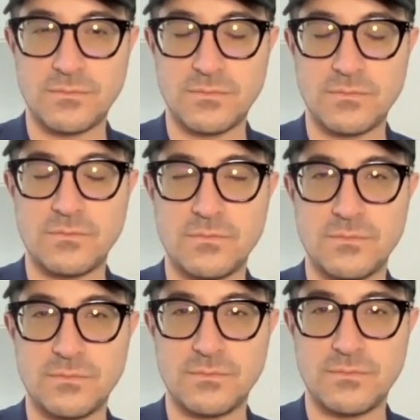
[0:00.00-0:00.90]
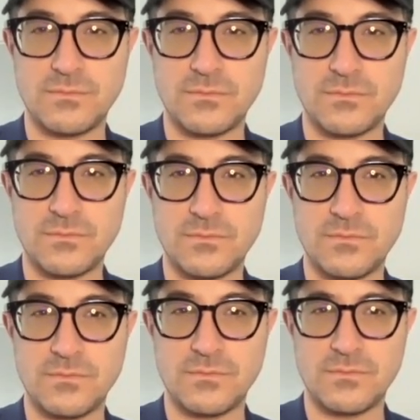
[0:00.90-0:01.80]

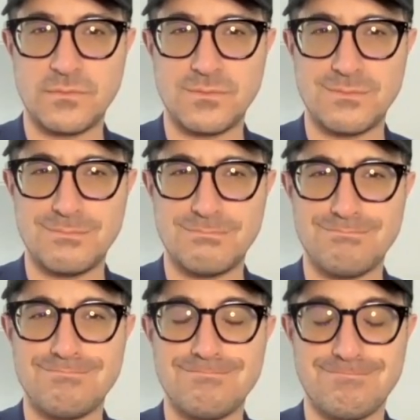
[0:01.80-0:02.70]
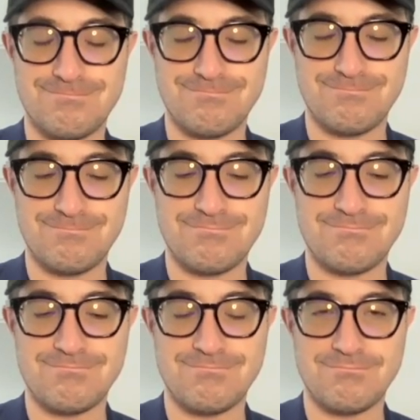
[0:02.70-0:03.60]

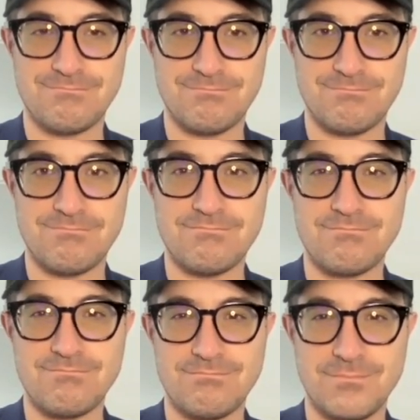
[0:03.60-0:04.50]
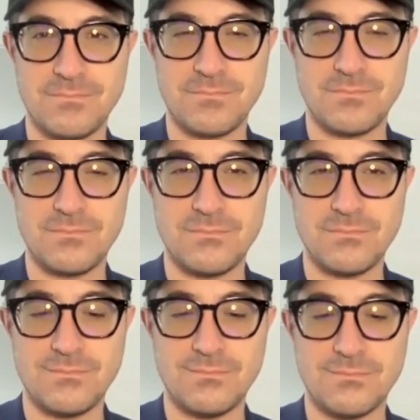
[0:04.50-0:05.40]

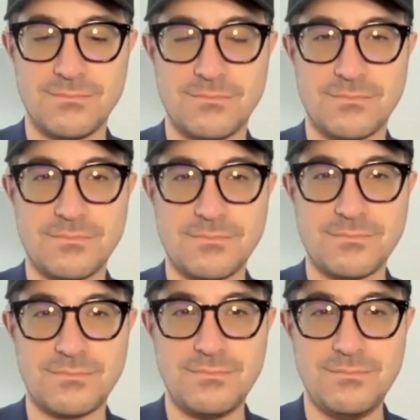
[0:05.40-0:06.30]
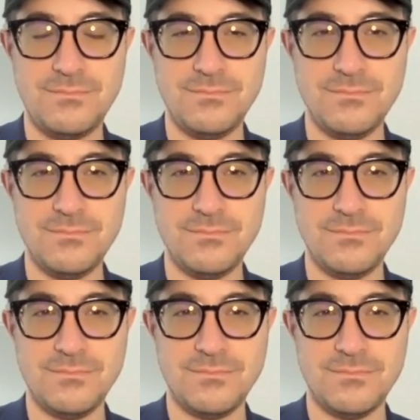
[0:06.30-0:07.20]

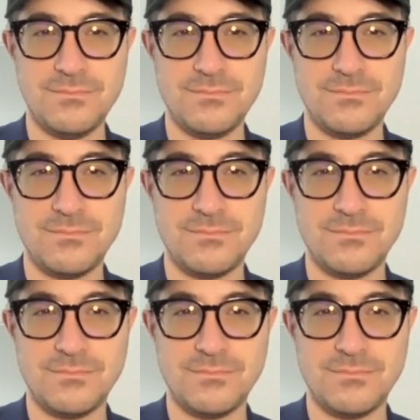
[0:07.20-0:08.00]
(not speaking)